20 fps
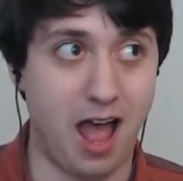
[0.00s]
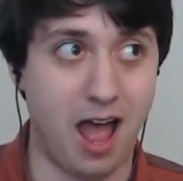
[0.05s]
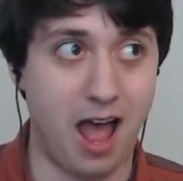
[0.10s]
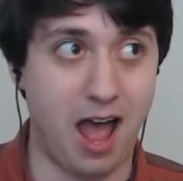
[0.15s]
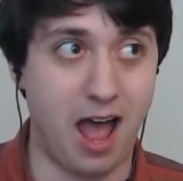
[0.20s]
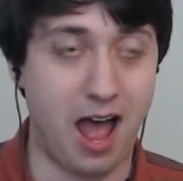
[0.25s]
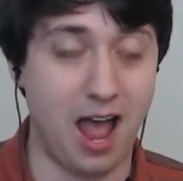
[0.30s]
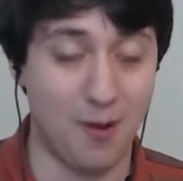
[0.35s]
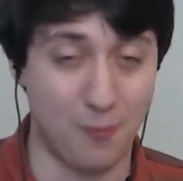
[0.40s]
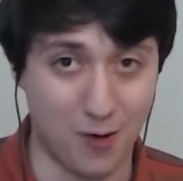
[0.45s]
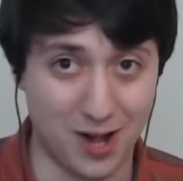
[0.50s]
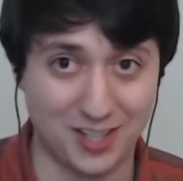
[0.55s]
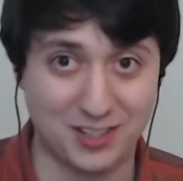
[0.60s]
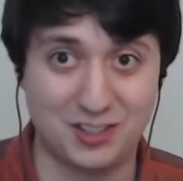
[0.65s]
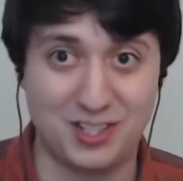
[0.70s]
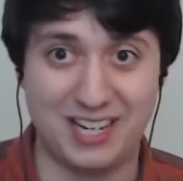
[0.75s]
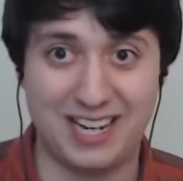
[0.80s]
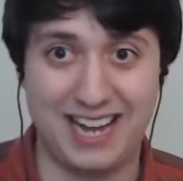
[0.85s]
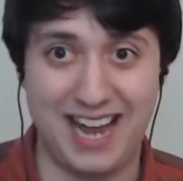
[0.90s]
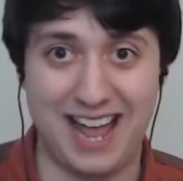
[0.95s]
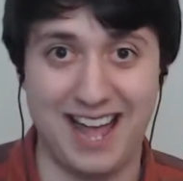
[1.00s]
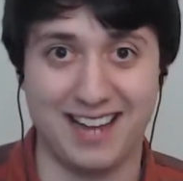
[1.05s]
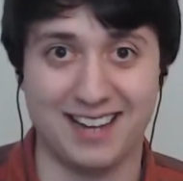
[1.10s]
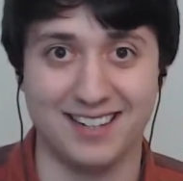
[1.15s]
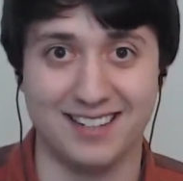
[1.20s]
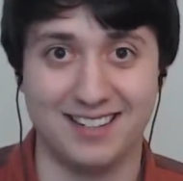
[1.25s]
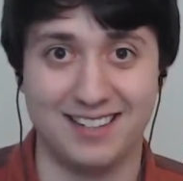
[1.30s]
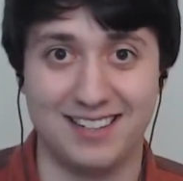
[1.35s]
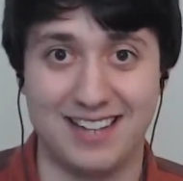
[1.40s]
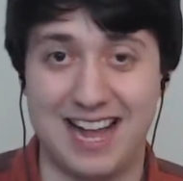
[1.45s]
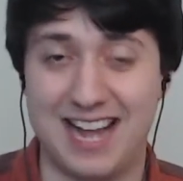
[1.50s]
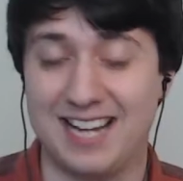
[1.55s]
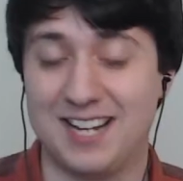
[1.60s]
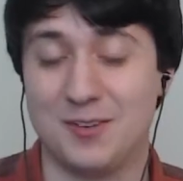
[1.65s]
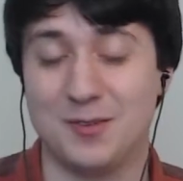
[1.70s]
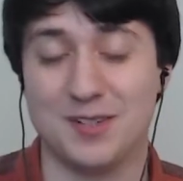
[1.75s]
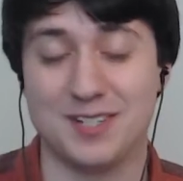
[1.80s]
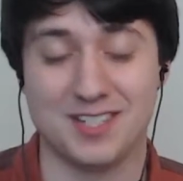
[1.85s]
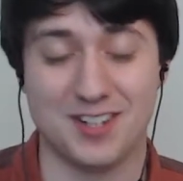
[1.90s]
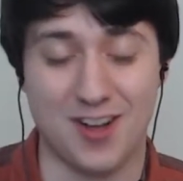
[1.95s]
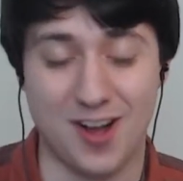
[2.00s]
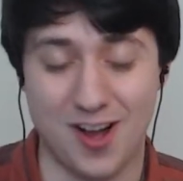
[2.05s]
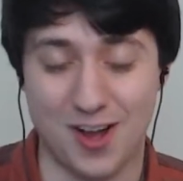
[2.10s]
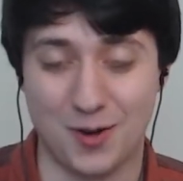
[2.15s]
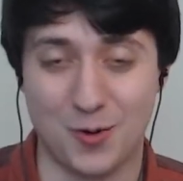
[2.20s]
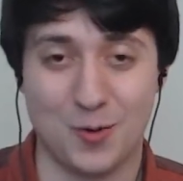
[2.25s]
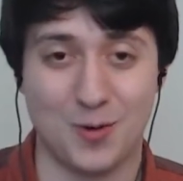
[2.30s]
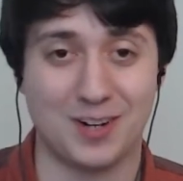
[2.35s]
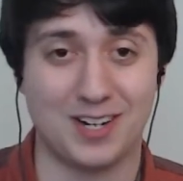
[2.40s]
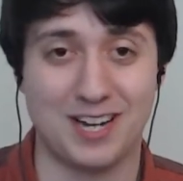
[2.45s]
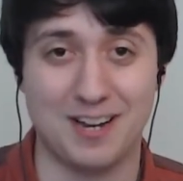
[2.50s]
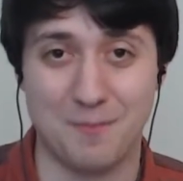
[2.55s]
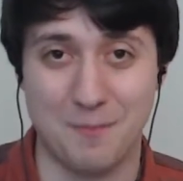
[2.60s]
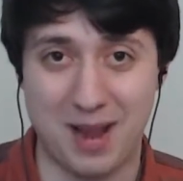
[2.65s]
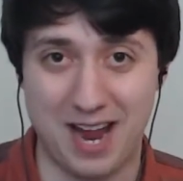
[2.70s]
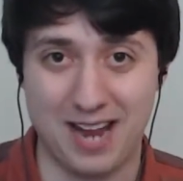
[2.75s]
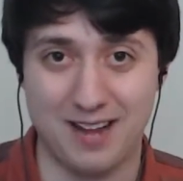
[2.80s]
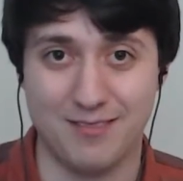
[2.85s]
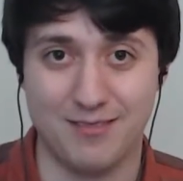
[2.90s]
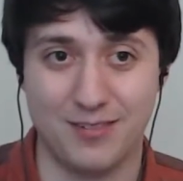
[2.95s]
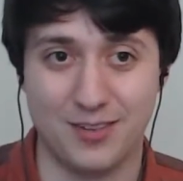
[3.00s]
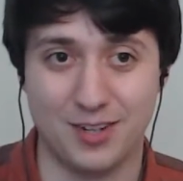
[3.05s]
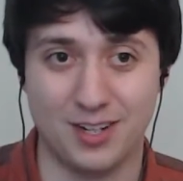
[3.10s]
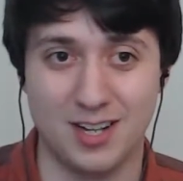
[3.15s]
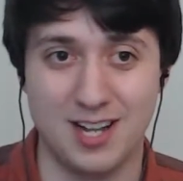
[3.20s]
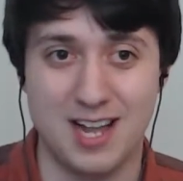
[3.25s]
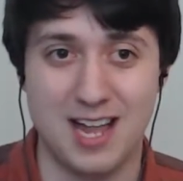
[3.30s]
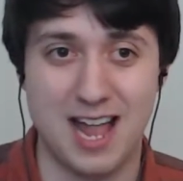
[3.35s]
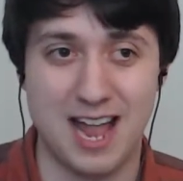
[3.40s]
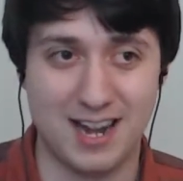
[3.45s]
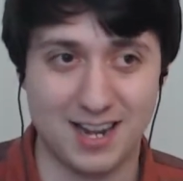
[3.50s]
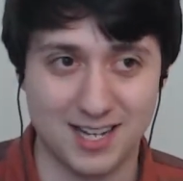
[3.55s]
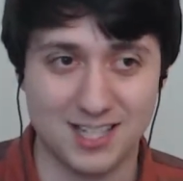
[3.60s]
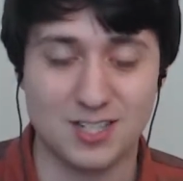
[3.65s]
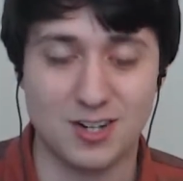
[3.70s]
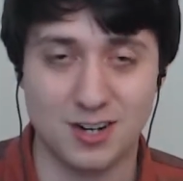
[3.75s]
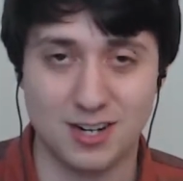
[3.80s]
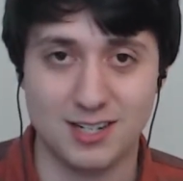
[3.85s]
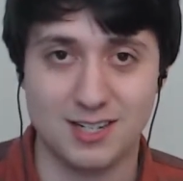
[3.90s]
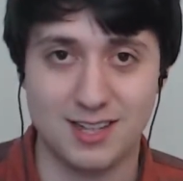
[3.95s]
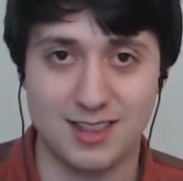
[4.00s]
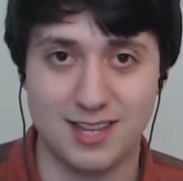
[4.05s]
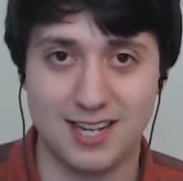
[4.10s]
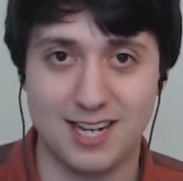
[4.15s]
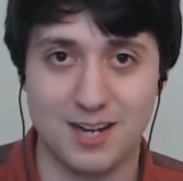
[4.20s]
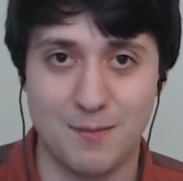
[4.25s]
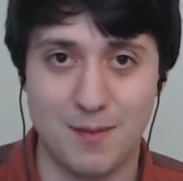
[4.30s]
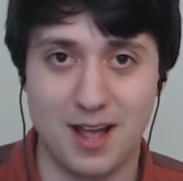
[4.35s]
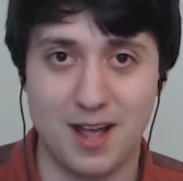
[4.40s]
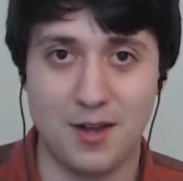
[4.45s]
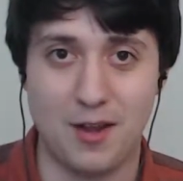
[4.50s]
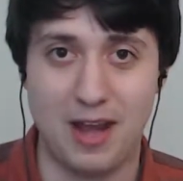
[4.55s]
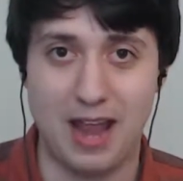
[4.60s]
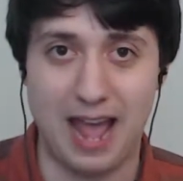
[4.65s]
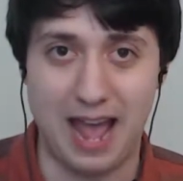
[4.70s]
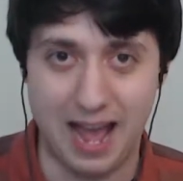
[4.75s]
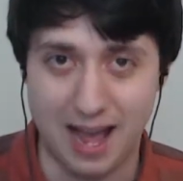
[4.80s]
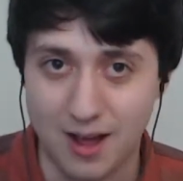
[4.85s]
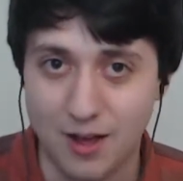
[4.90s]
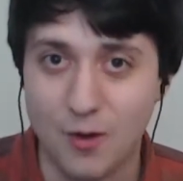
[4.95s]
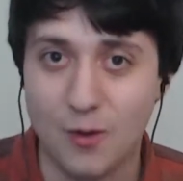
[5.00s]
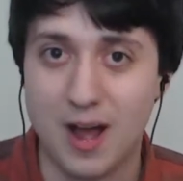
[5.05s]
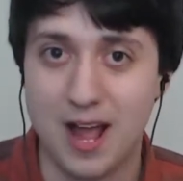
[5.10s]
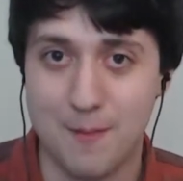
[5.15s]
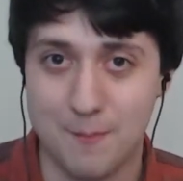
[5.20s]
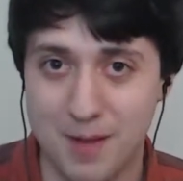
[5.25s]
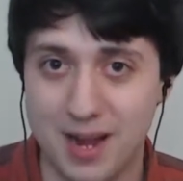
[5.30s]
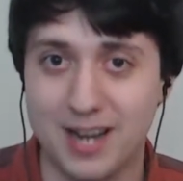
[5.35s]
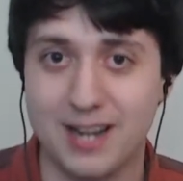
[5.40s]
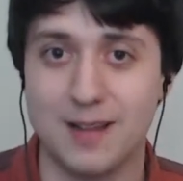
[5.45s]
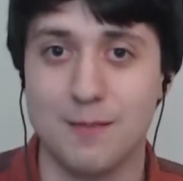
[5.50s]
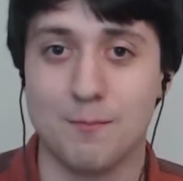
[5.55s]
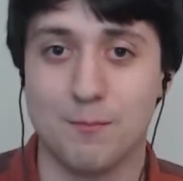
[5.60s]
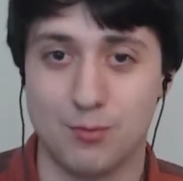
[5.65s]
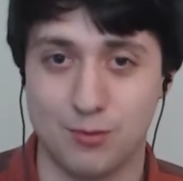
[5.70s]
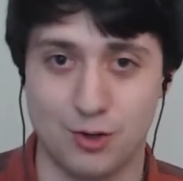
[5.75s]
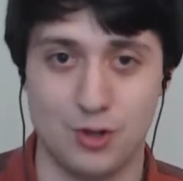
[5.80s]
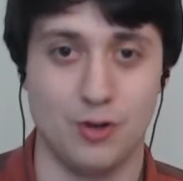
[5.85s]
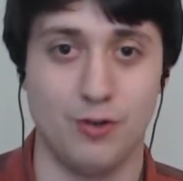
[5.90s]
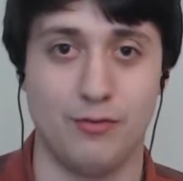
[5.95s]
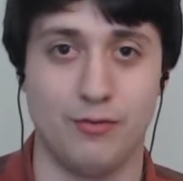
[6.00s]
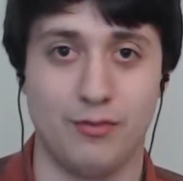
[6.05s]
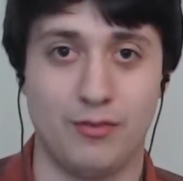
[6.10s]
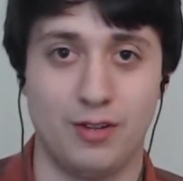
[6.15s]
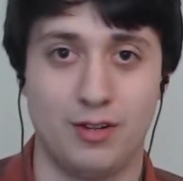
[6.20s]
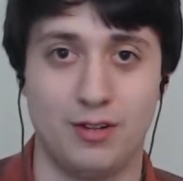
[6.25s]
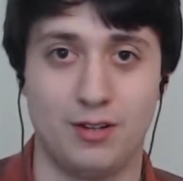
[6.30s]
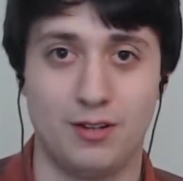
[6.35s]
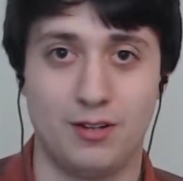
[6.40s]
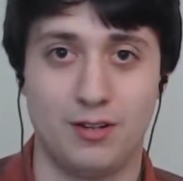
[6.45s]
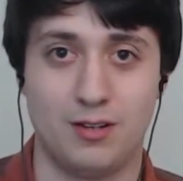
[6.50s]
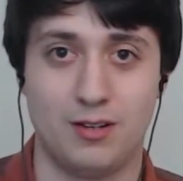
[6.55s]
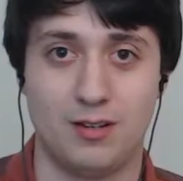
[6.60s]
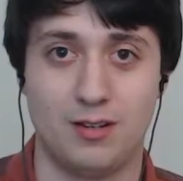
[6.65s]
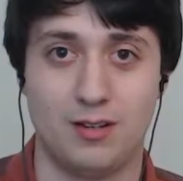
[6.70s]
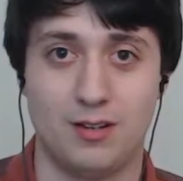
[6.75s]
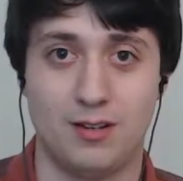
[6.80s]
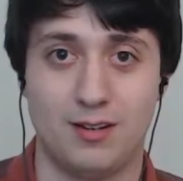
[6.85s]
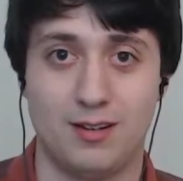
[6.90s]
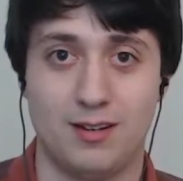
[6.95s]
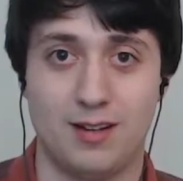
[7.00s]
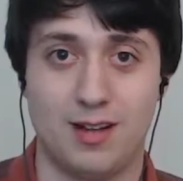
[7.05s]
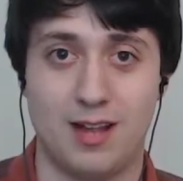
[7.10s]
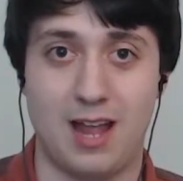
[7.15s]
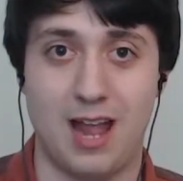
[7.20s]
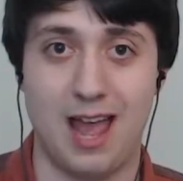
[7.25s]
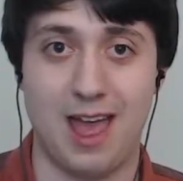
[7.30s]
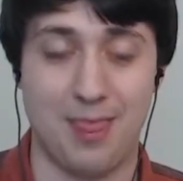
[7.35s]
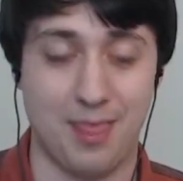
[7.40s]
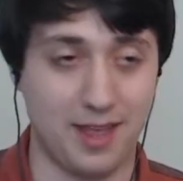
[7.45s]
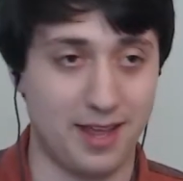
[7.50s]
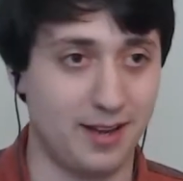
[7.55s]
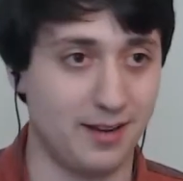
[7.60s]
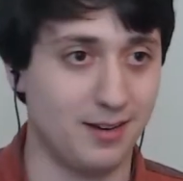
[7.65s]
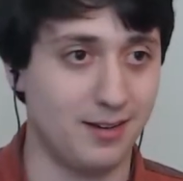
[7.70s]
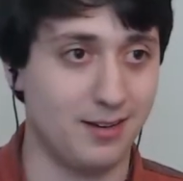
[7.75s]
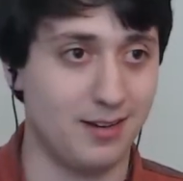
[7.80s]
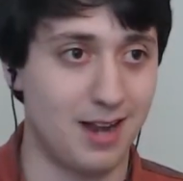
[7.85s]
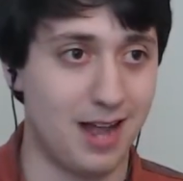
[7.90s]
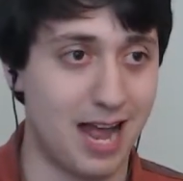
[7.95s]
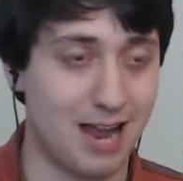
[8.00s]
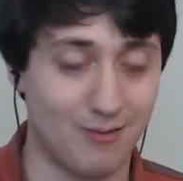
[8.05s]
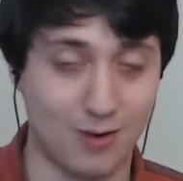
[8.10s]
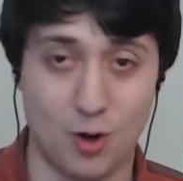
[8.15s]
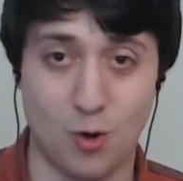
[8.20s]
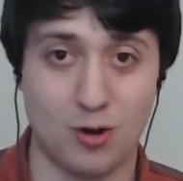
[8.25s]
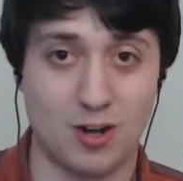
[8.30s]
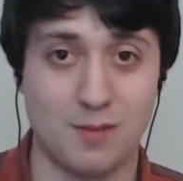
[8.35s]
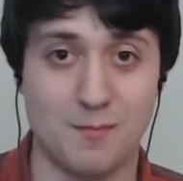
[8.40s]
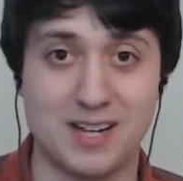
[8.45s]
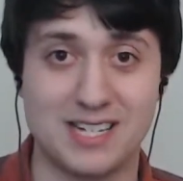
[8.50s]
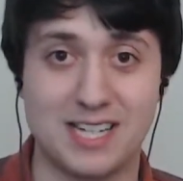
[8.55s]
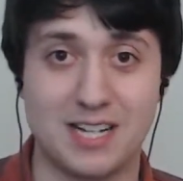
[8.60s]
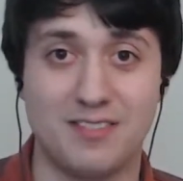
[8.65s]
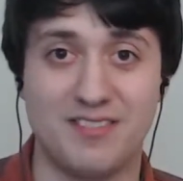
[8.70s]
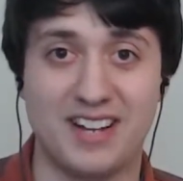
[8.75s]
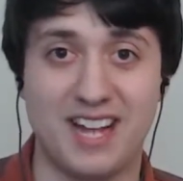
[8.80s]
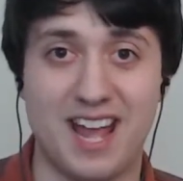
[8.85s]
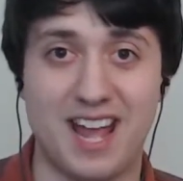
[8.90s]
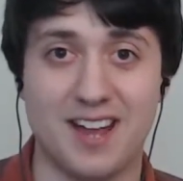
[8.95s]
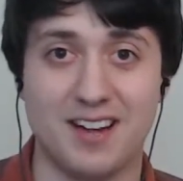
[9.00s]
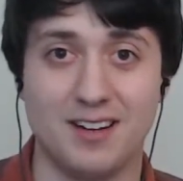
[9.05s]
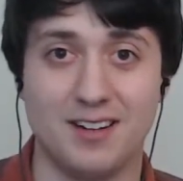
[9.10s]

I watched it again and it was awkward and painful. And I started to think about how I might improve. And then I recorded myself again.